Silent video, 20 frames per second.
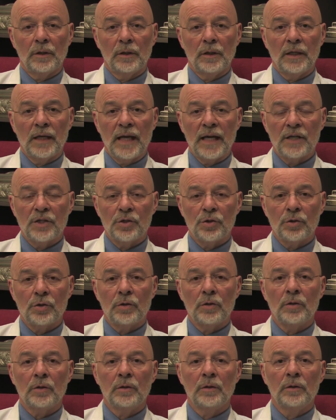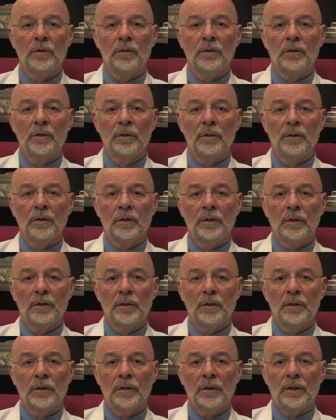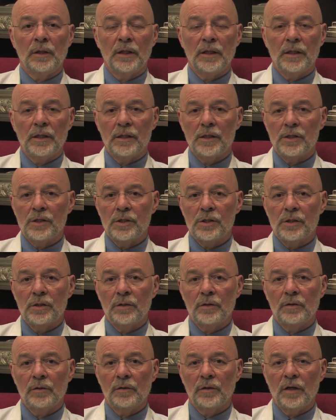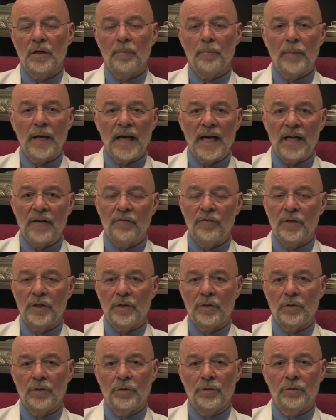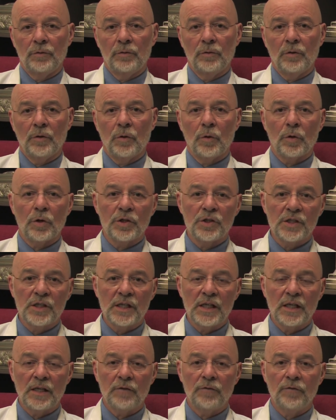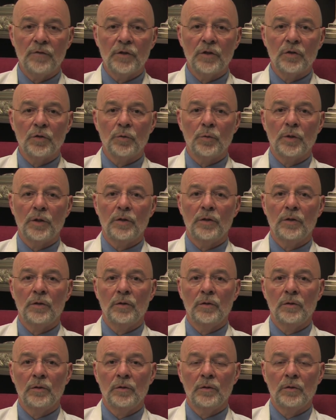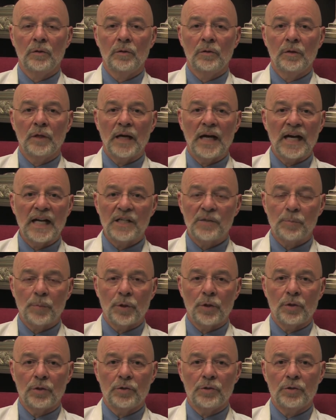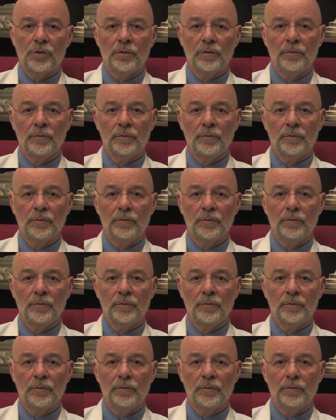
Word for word: Cancer is a minefield or a sea filled with icebergs.